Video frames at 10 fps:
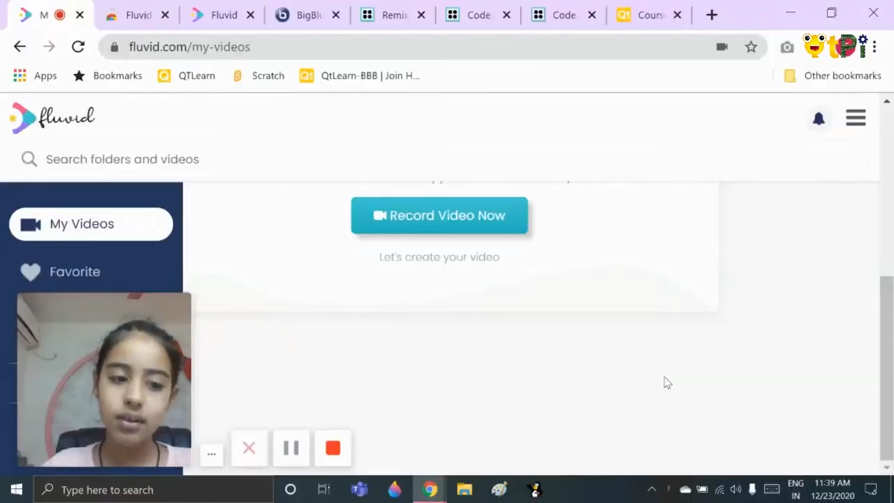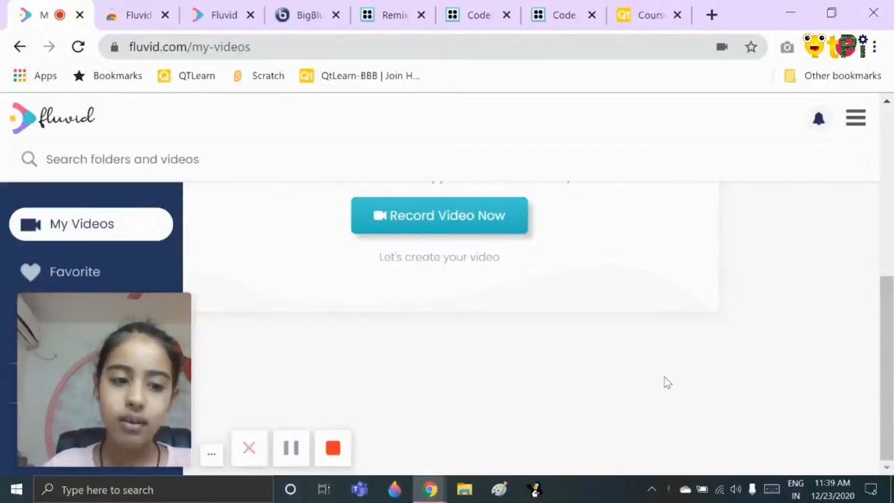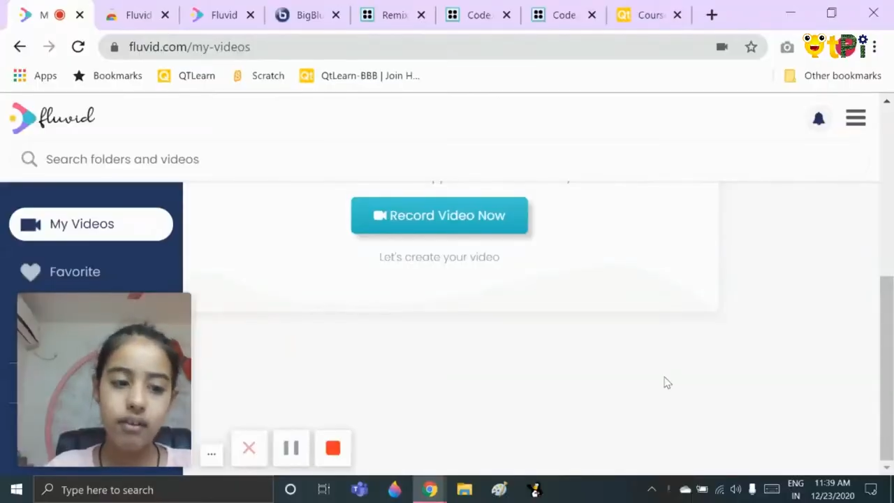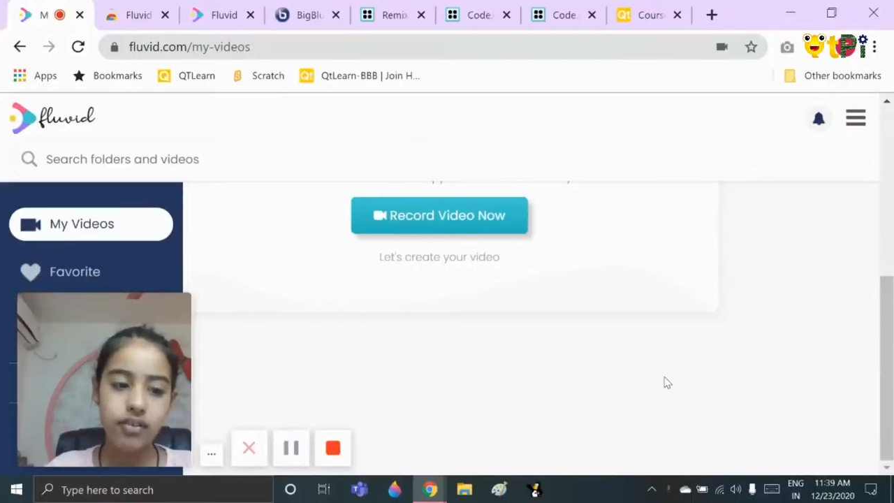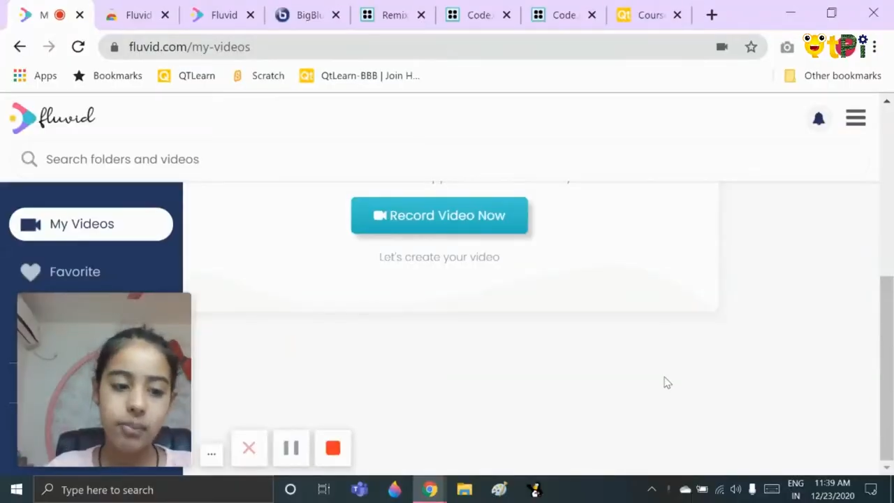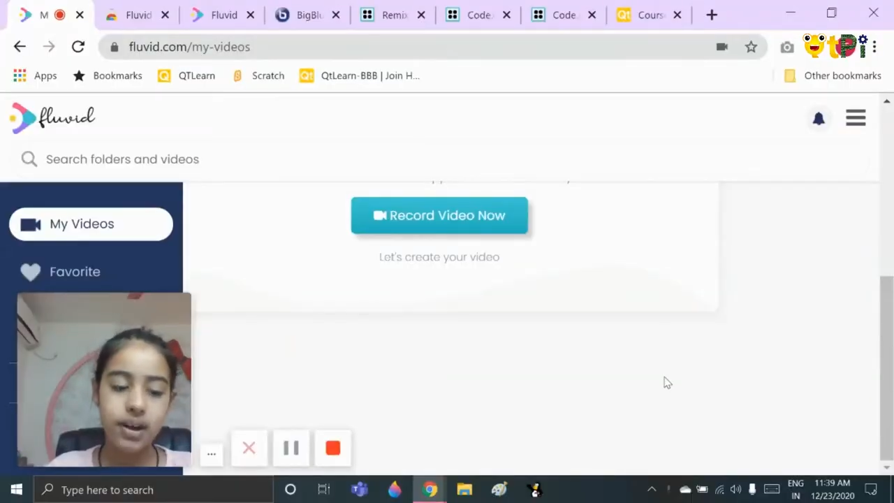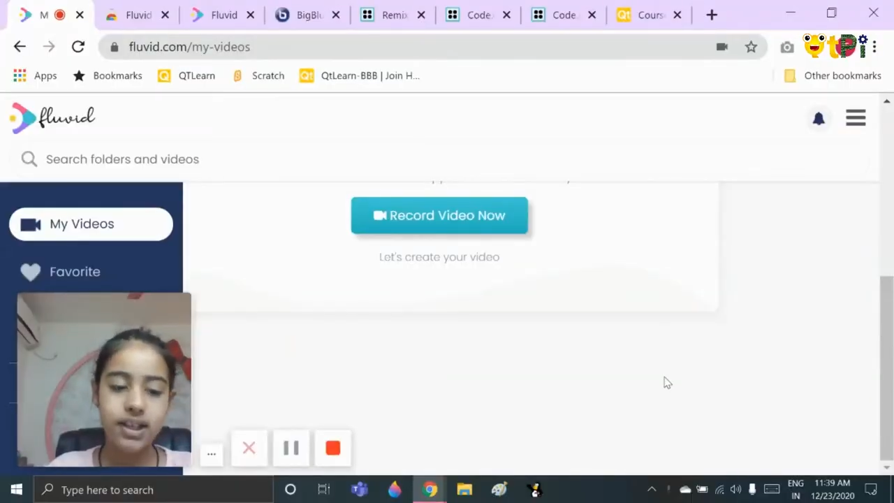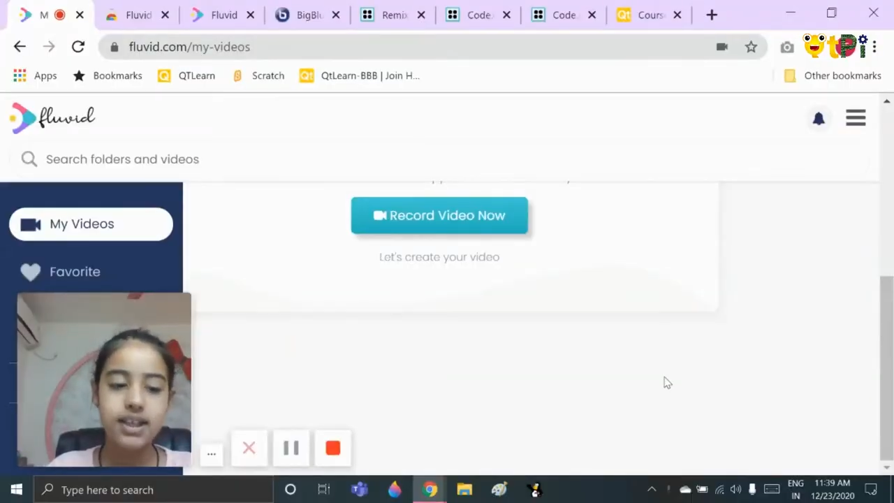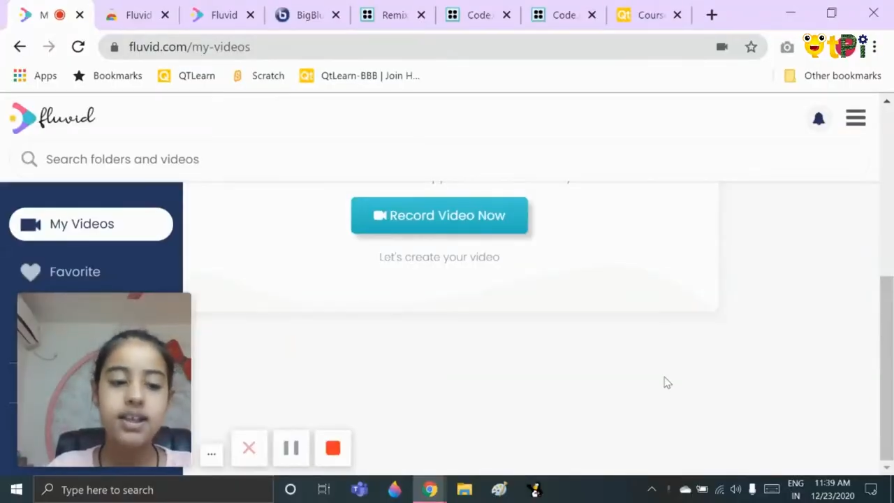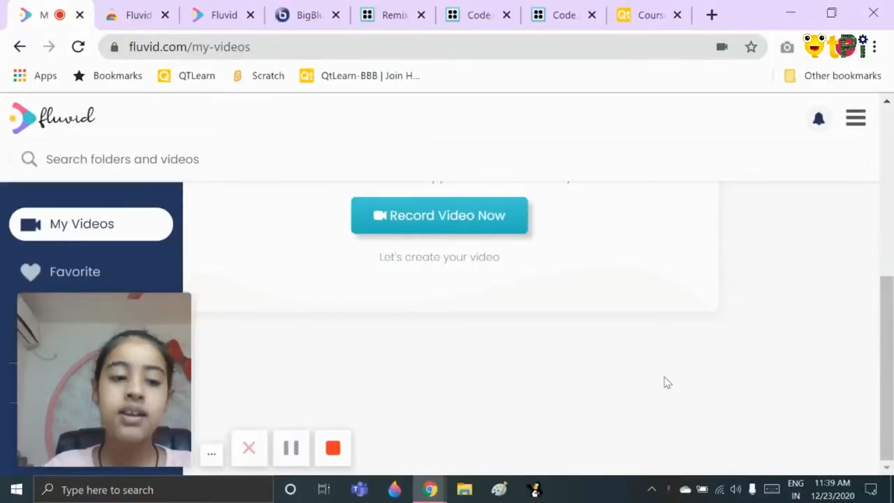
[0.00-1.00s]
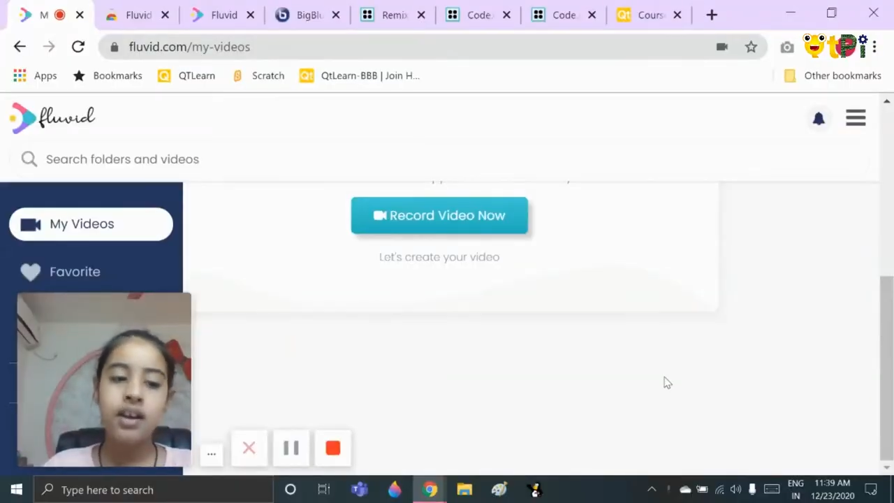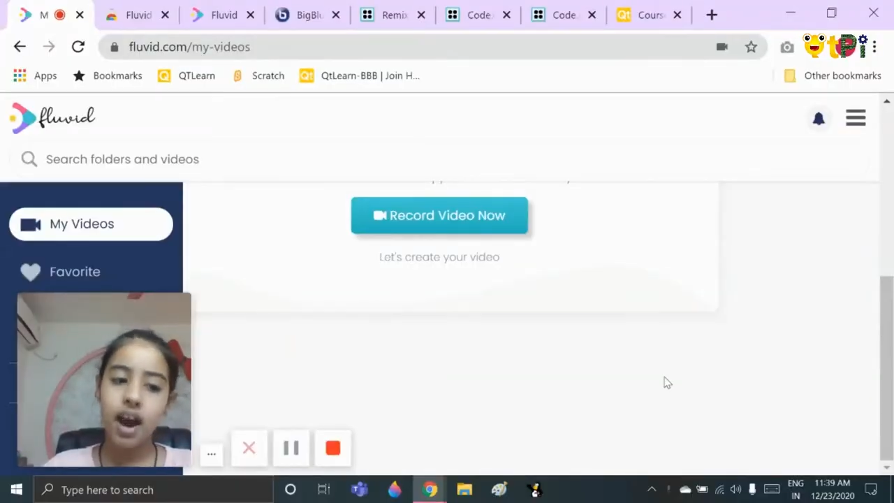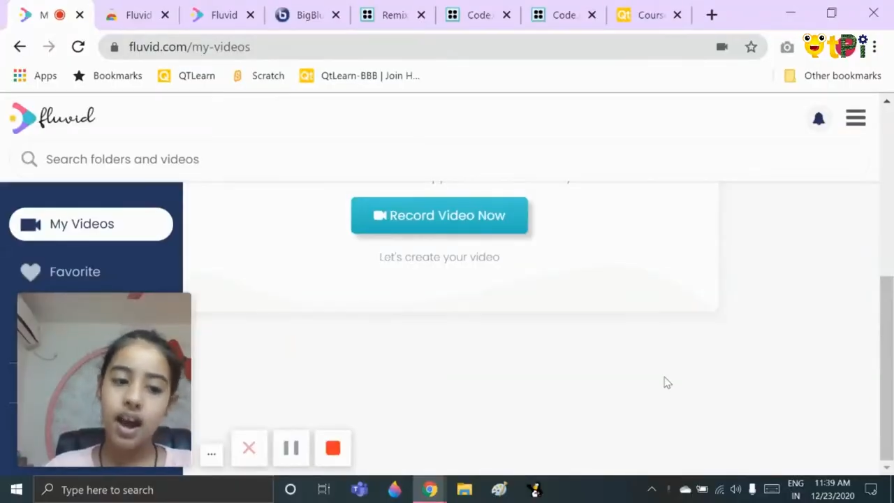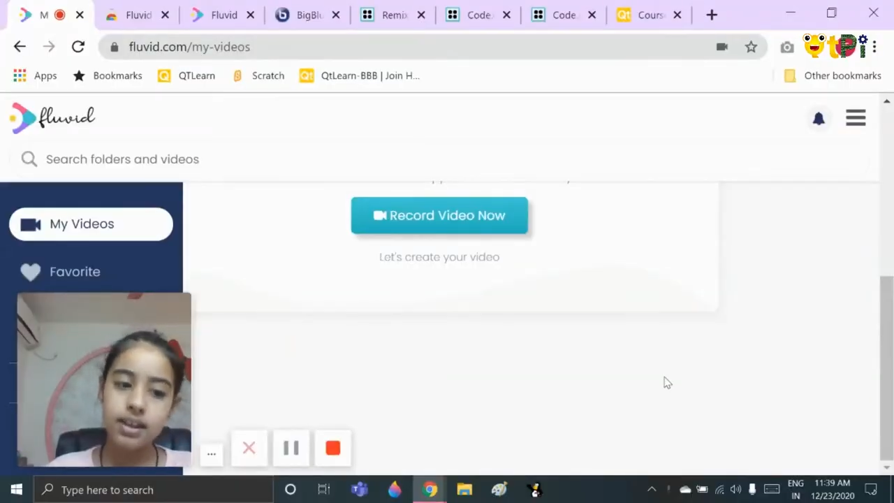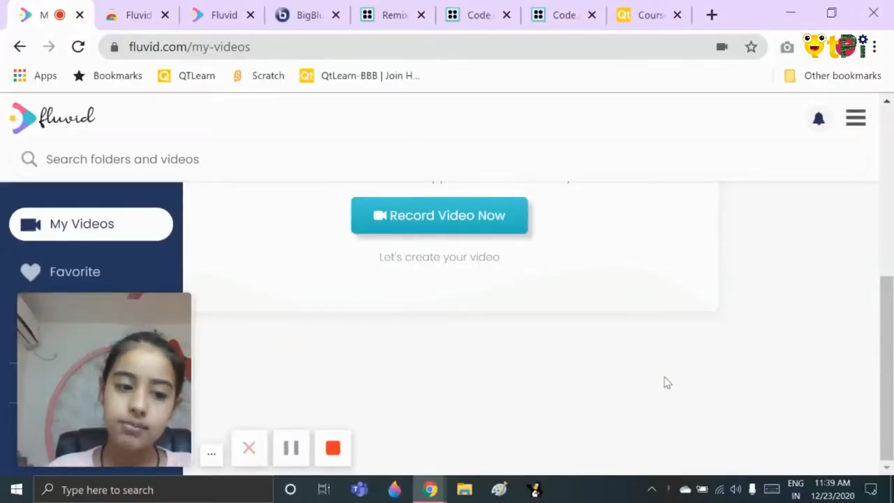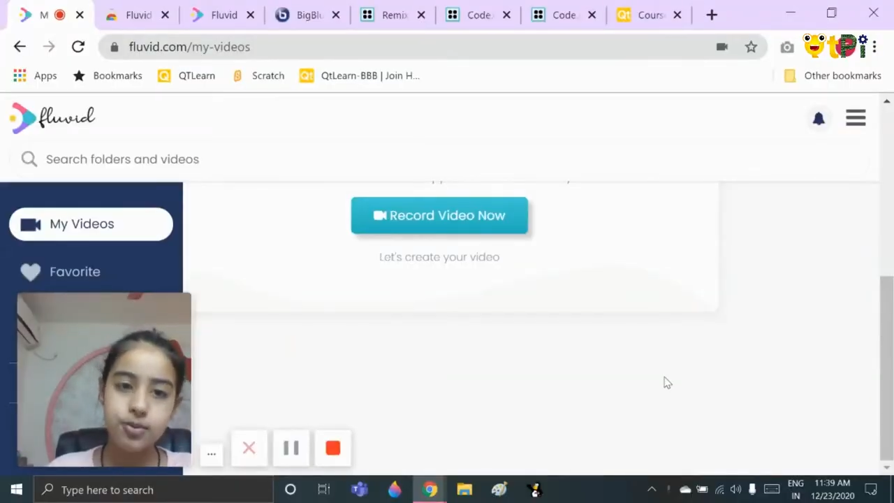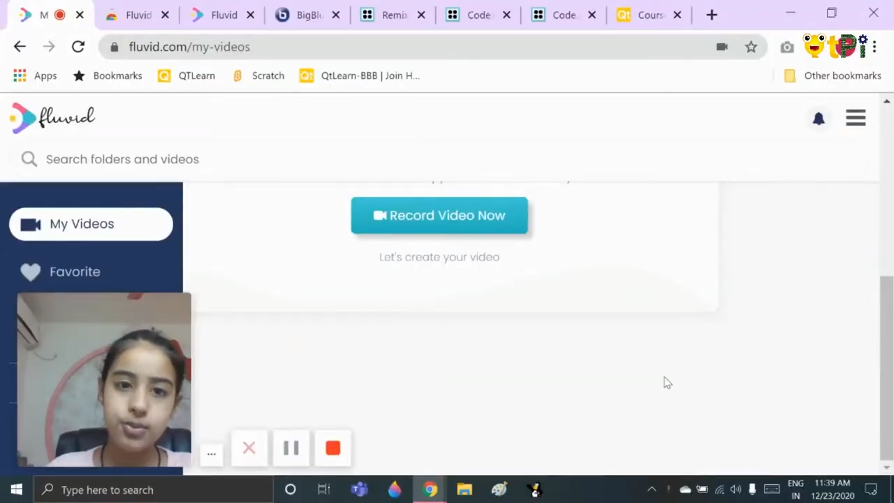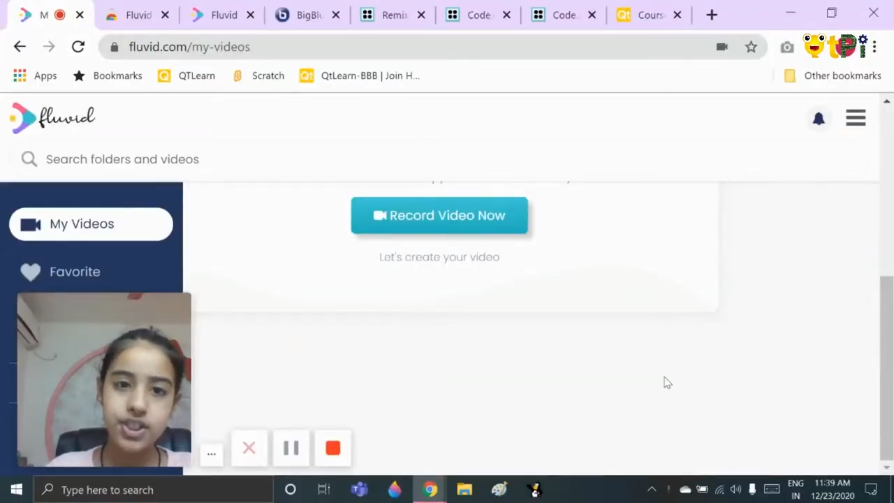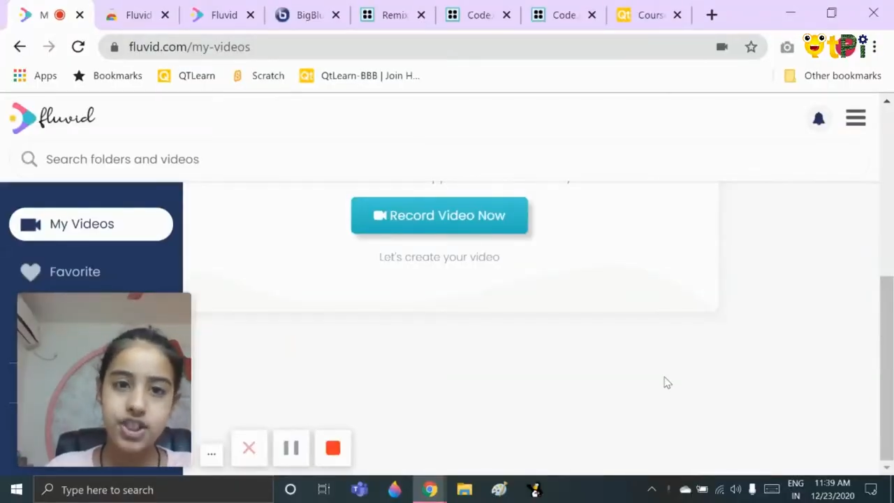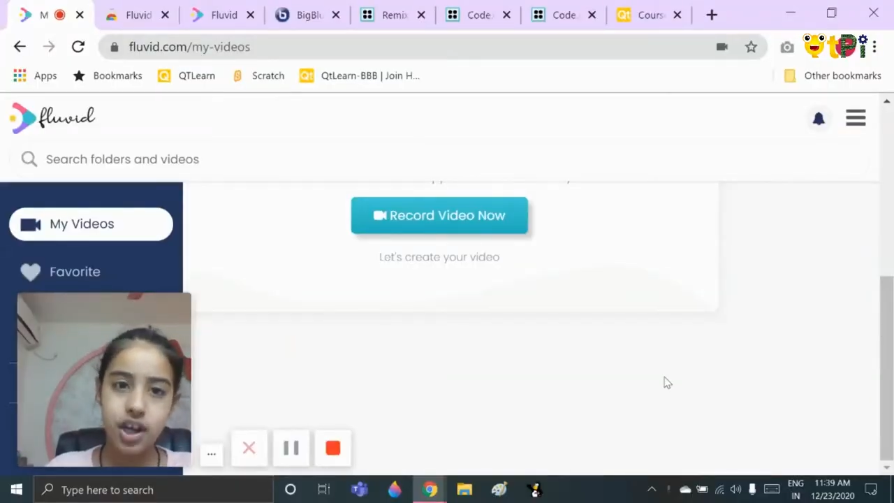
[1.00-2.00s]
everybody, I am
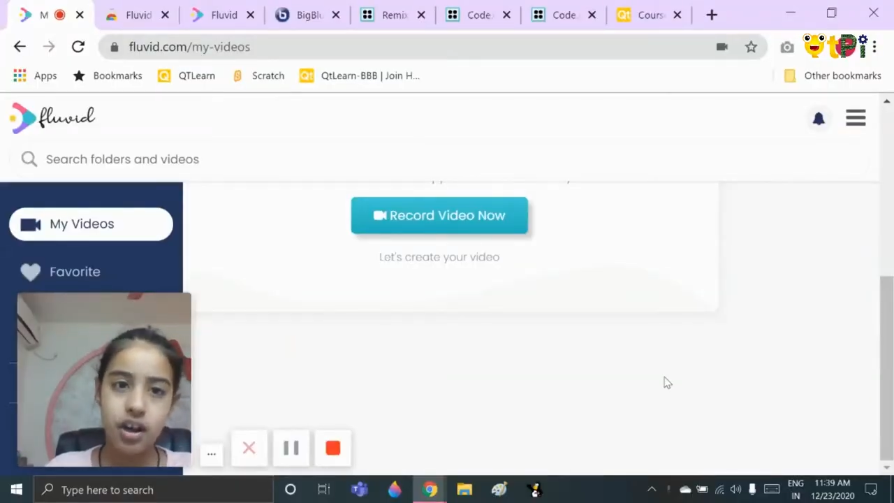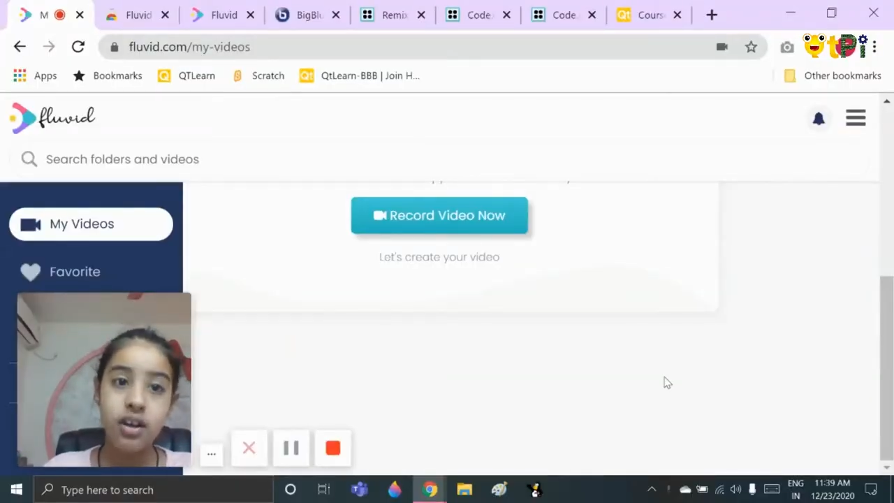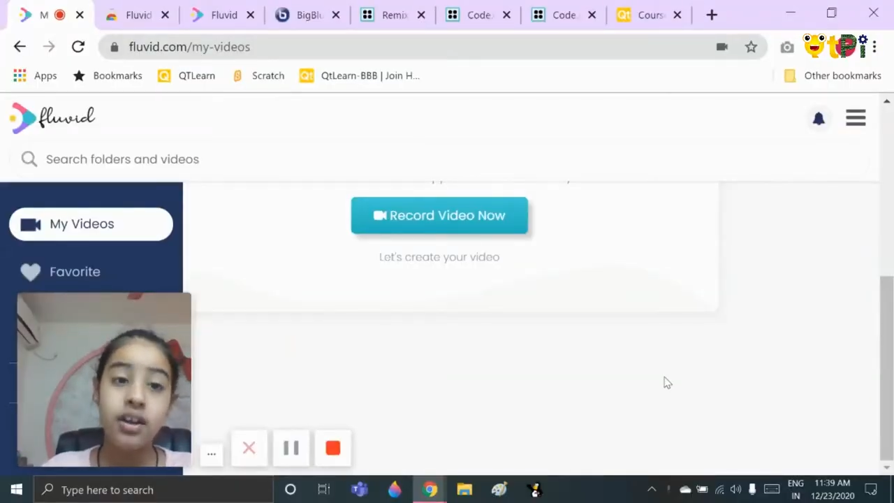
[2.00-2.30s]
Twisha